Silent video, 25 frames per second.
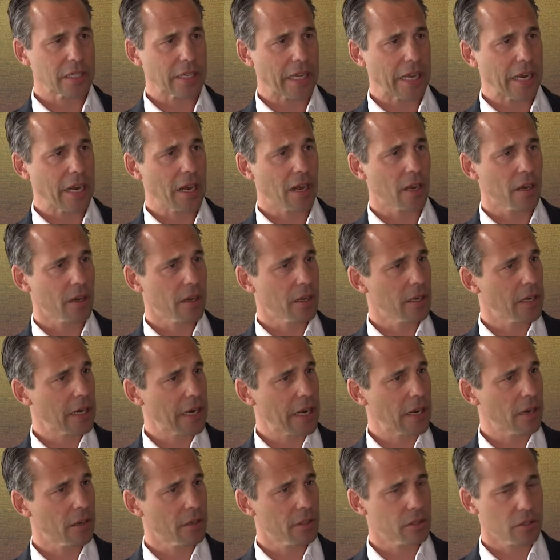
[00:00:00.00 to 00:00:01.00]
here,
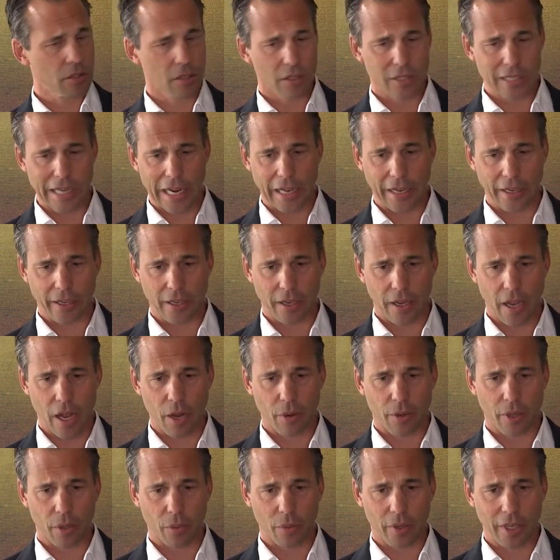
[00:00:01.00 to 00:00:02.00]
it's like
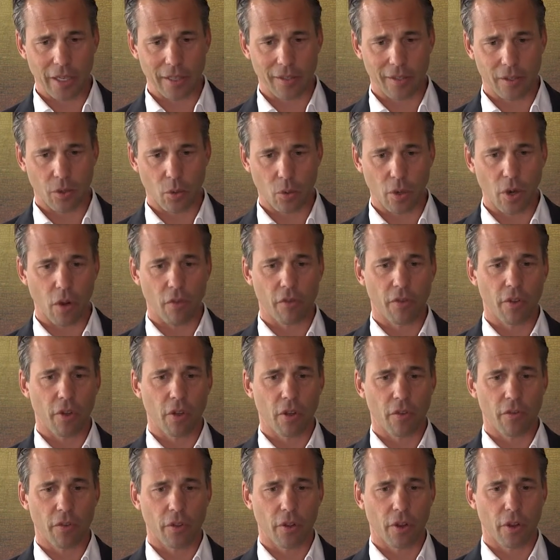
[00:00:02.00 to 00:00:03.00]
how can we get hold
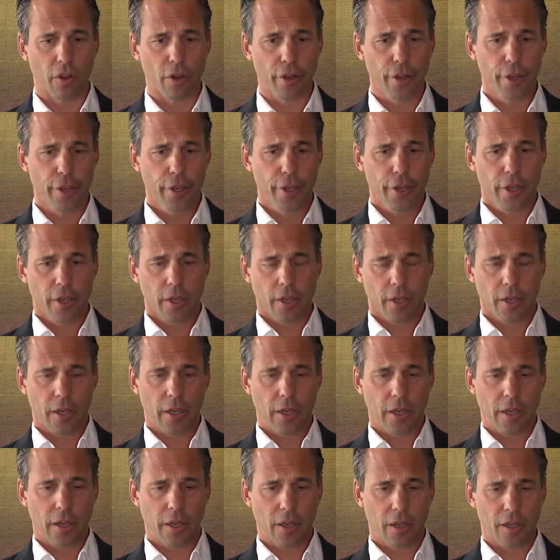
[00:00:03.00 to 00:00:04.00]
of
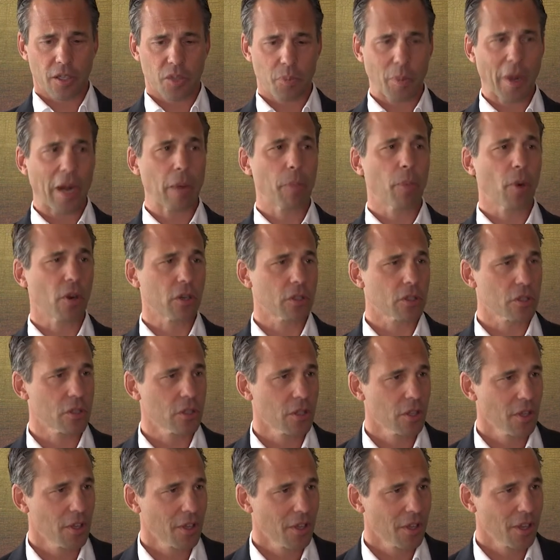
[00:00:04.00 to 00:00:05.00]
spare
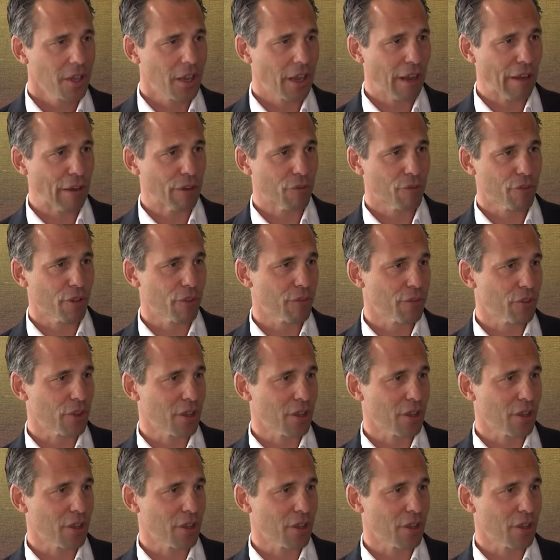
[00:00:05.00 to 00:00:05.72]
parts in 15